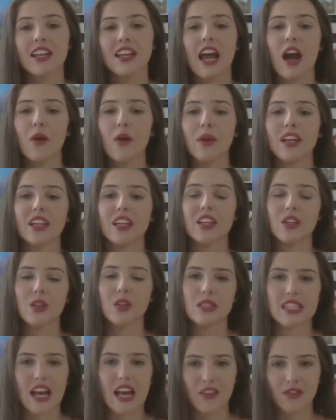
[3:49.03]
now we can
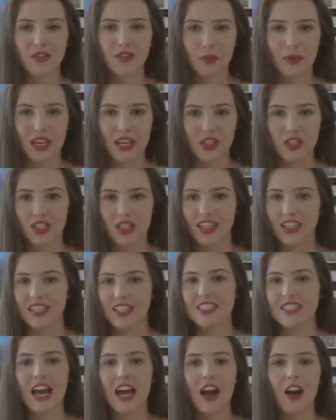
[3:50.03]
use that information
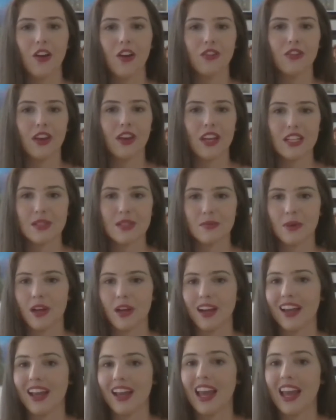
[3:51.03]
to tell Facebook,